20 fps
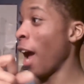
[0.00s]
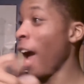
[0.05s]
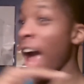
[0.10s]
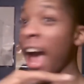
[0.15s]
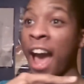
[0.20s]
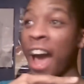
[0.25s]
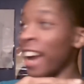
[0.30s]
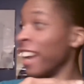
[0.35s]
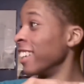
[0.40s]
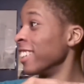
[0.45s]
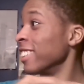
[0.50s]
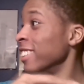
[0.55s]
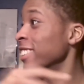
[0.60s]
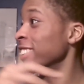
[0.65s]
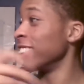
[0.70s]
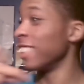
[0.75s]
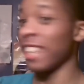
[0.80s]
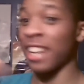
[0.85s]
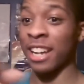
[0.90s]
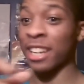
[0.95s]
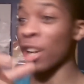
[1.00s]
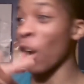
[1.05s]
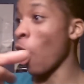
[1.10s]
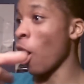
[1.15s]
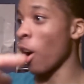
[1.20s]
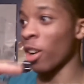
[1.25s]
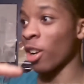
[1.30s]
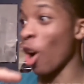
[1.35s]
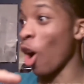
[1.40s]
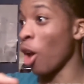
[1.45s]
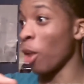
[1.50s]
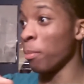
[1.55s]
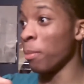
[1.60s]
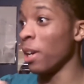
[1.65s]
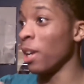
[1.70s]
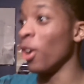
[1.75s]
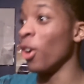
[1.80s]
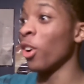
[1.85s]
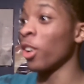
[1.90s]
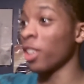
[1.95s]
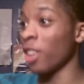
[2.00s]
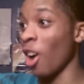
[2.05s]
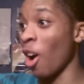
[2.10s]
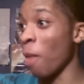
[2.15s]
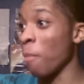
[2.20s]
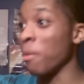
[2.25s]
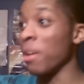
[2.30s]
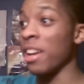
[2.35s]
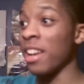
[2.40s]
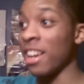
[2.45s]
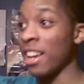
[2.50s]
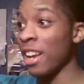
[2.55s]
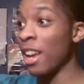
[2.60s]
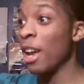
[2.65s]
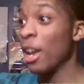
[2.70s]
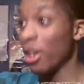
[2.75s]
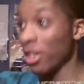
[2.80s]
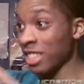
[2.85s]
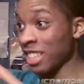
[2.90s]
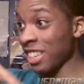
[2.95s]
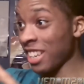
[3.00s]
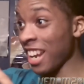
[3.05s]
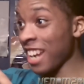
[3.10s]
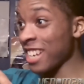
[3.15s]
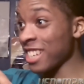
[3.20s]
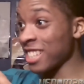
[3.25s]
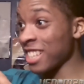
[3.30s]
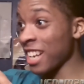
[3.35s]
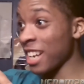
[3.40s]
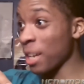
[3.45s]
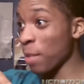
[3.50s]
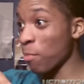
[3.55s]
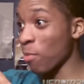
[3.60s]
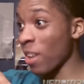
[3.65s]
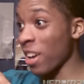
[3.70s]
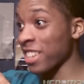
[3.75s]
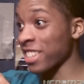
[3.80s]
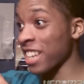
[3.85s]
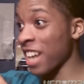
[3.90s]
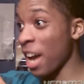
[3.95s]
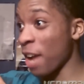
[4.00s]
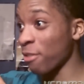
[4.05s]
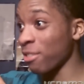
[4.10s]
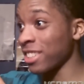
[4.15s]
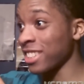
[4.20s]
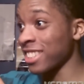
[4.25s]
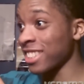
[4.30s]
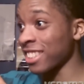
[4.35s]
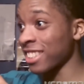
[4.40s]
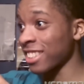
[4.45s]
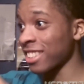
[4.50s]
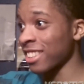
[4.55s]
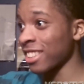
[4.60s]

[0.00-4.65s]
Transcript: hey, call, call Bill. Call. You see, they just did it at the press conference.